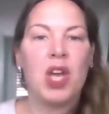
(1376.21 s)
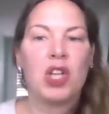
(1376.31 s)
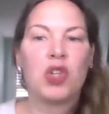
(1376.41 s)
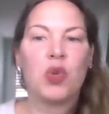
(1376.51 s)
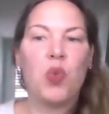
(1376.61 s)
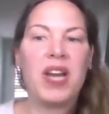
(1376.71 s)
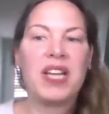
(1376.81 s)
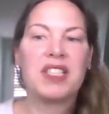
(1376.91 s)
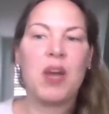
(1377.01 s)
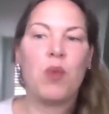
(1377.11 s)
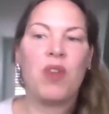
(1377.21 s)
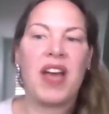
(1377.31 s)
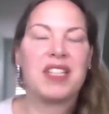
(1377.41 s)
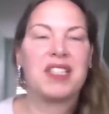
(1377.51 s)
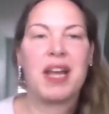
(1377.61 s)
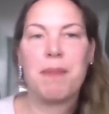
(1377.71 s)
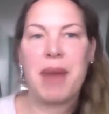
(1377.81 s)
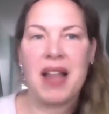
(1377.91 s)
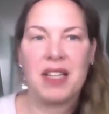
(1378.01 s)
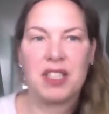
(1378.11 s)
To what extent will that same
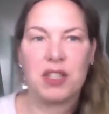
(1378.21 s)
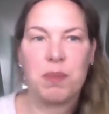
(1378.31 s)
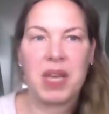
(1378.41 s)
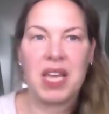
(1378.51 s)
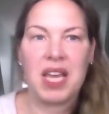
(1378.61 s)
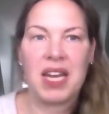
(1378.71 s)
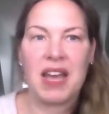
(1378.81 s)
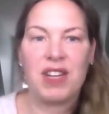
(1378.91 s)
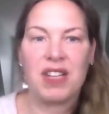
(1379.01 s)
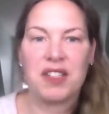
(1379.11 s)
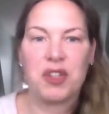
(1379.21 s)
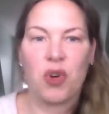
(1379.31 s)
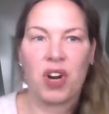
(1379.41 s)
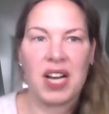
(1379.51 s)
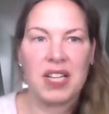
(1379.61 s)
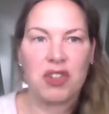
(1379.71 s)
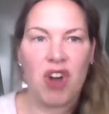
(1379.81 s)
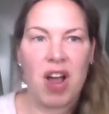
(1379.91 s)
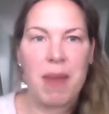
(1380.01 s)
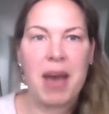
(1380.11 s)
balance be in evidence in organized
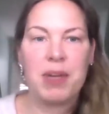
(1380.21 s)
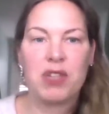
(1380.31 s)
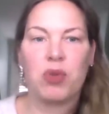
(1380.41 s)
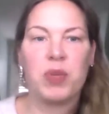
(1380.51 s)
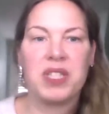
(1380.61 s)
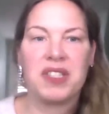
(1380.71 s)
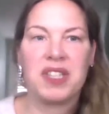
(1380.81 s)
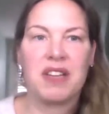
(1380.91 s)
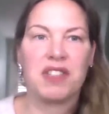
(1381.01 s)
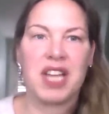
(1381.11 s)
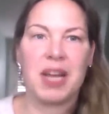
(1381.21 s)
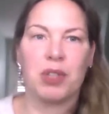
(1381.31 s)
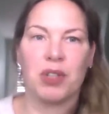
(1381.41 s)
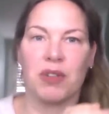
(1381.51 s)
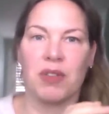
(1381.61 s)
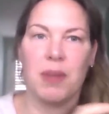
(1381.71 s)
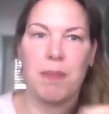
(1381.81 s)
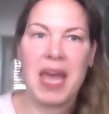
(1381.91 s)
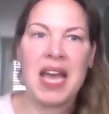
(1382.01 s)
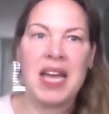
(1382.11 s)
crime? How much will we see of Stabler
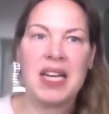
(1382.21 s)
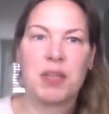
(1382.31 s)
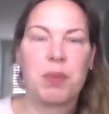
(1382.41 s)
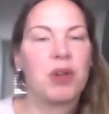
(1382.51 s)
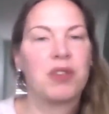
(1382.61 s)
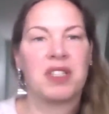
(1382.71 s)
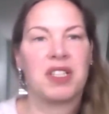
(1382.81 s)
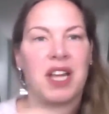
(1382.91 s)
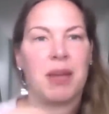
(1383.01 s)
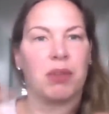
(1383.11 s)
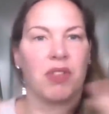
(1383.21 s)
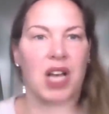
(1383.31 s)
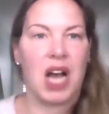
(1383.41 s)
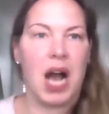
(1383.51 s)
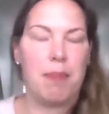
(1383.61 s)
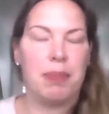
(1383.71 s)
the man as opposed to Stabler the cop?